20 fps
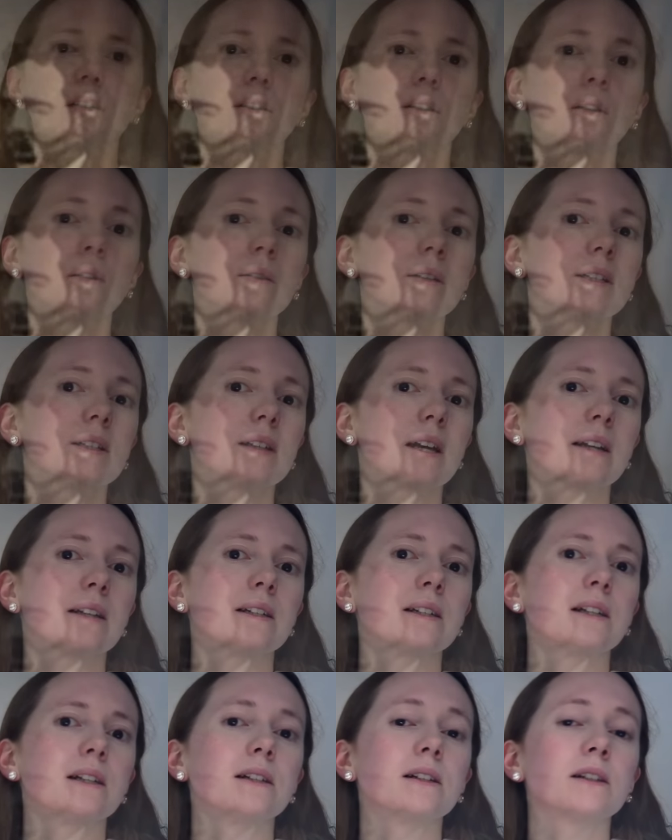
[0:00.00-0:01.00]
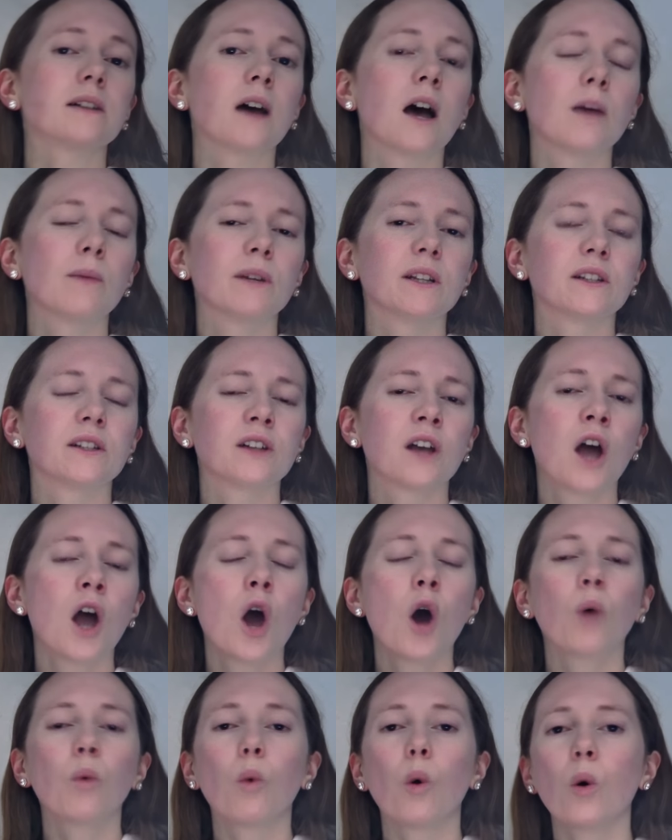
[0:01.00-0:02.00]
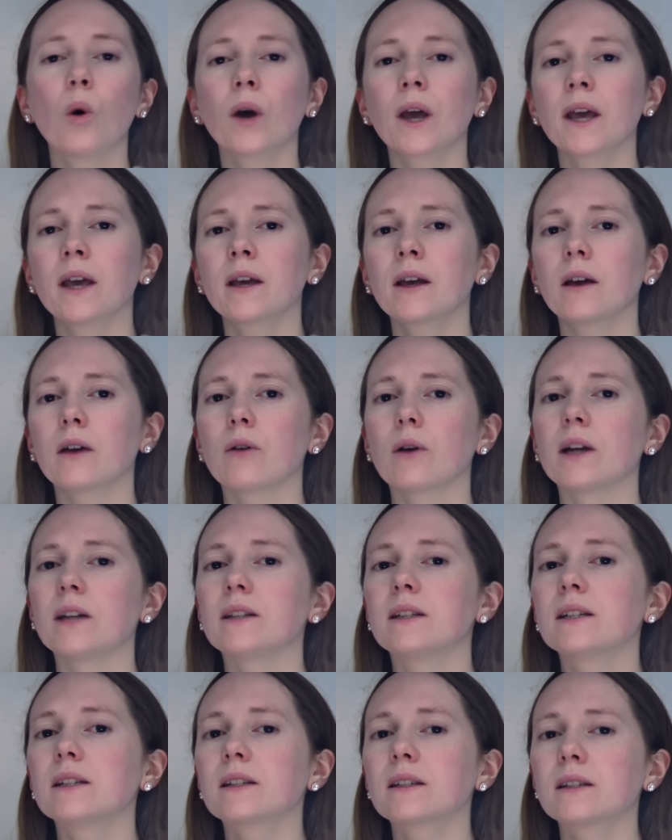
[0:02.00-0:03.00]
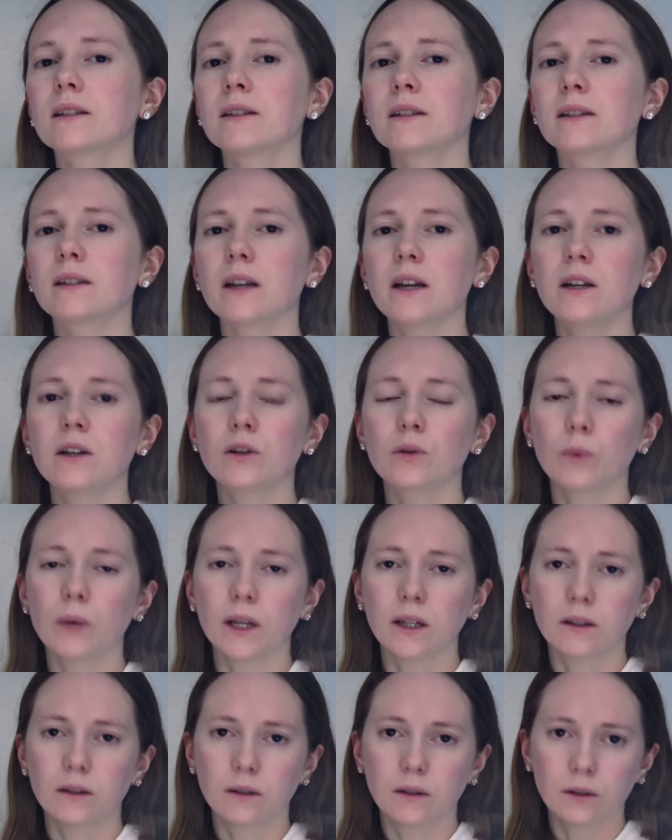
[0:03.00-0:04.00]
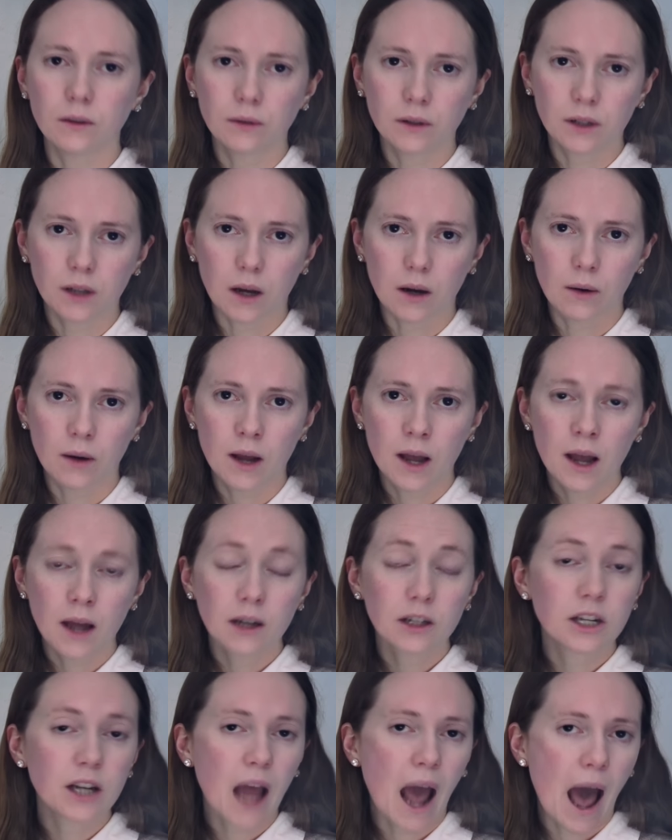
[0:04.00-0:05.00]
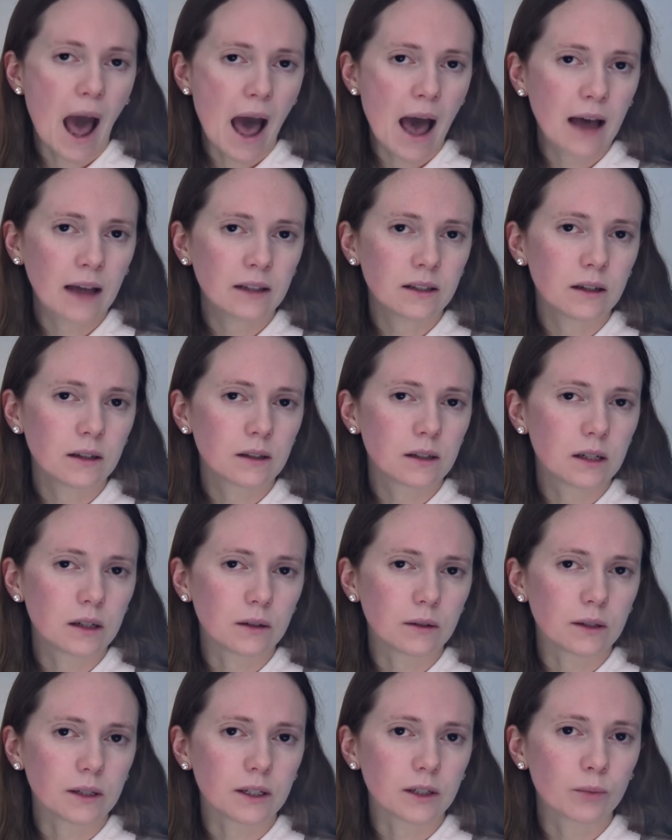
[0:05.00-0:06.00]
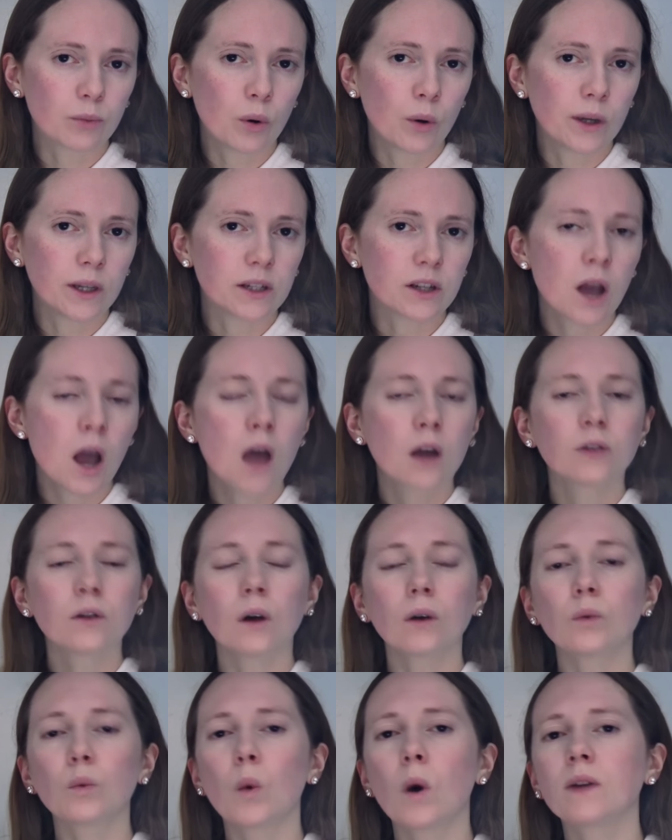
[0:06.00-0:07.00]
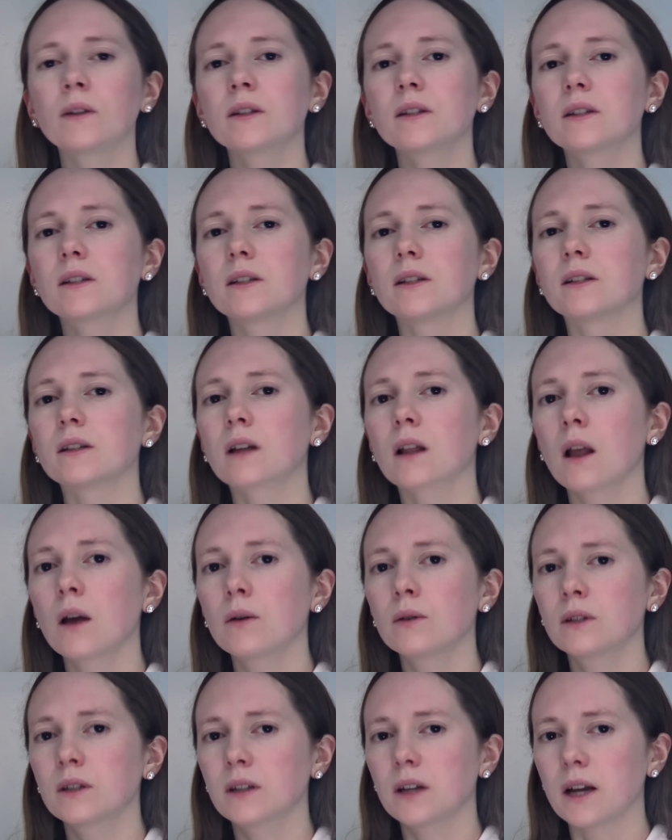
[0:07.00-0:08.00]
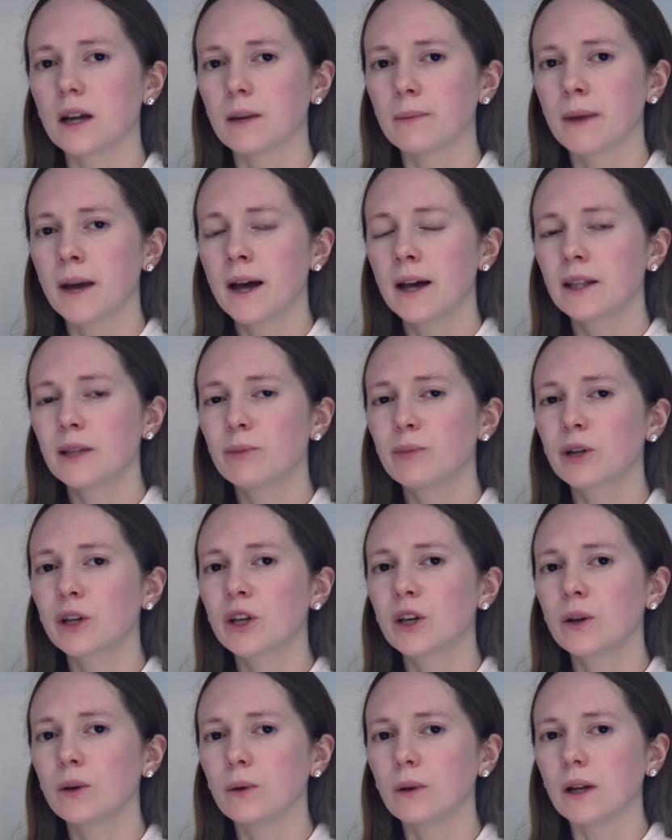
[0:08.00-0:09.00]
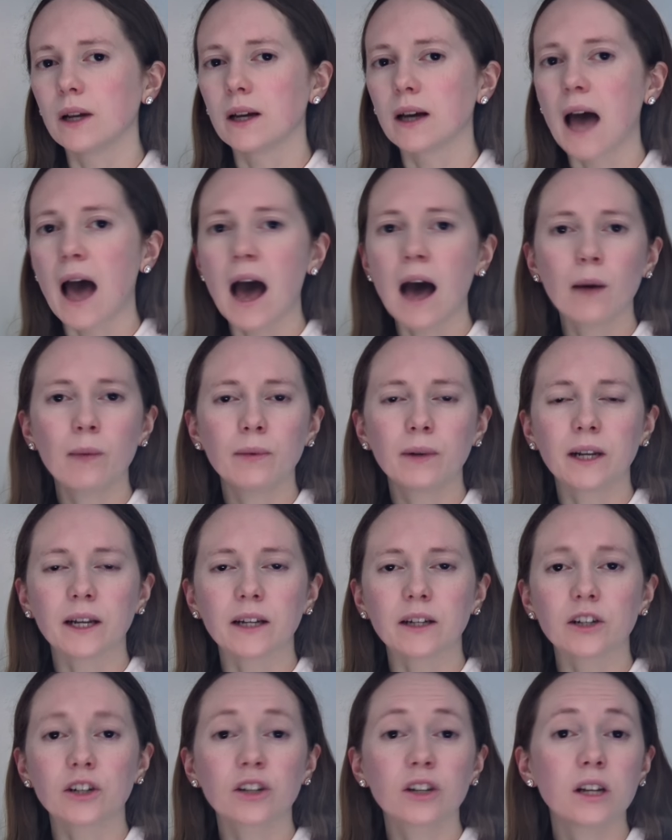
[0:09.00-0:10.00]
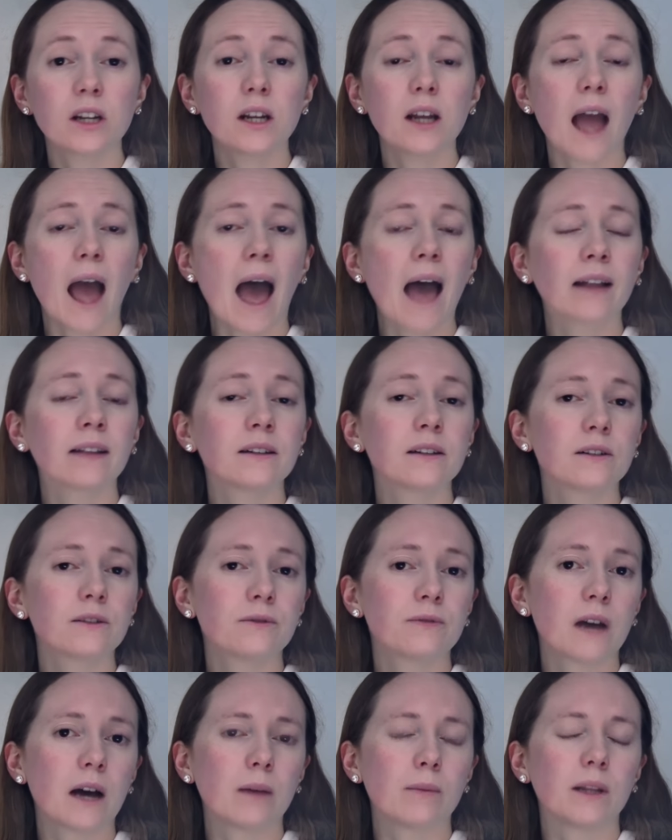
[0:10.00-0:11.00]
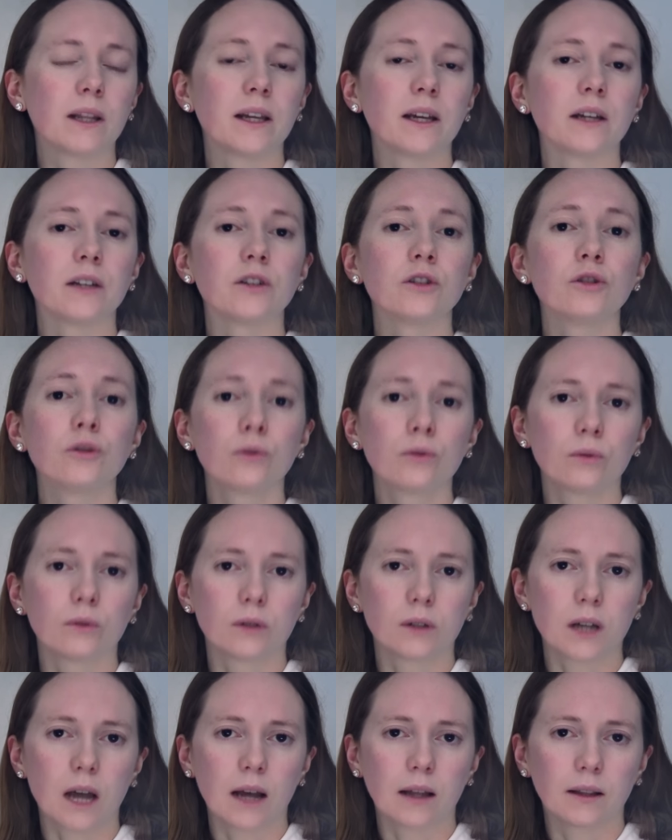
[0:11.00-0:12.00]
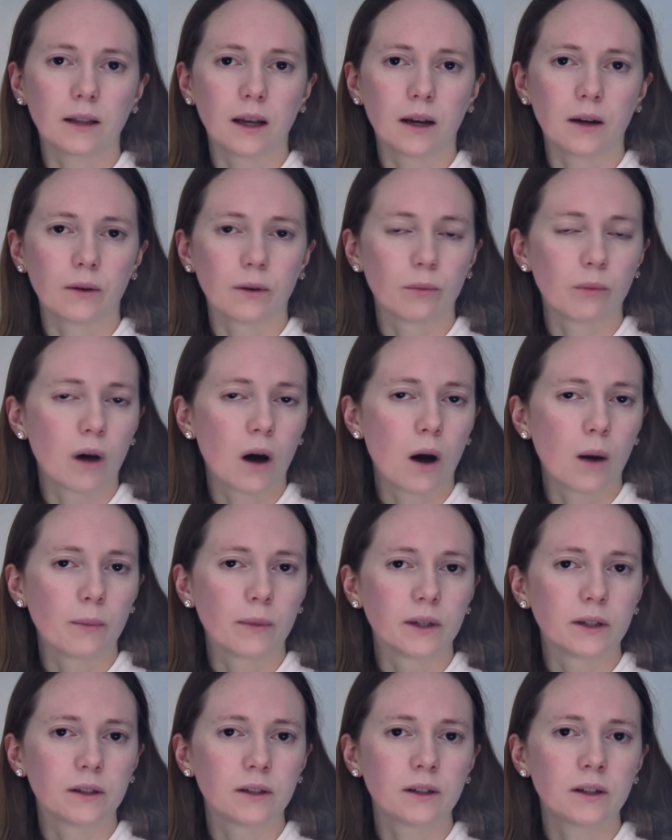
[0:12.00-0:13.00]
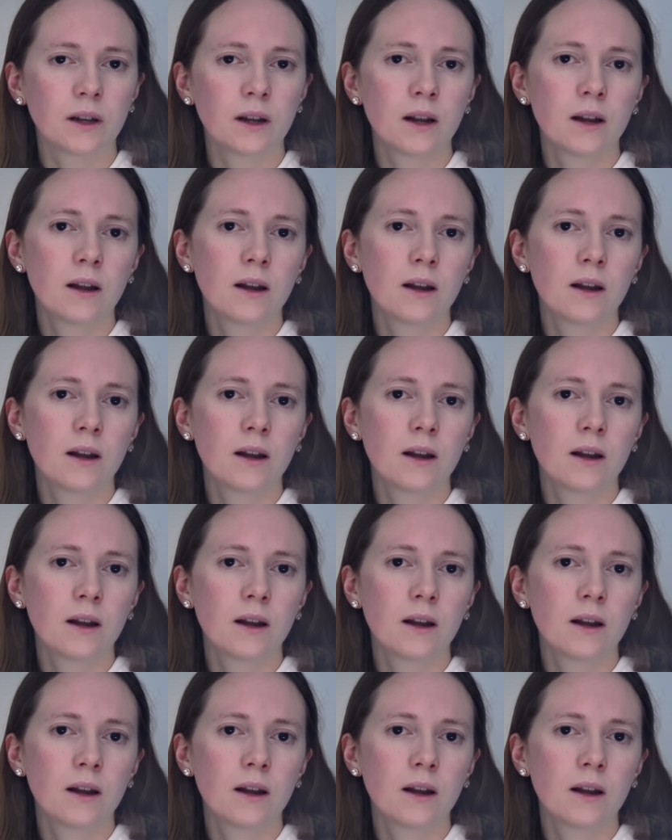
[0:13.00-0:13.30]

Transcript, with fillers: had long attended his sermons, walking a great distance each week to do so, she had, until this point, not once disclosed to him the peculiar happenings she and her family endured at their apartment.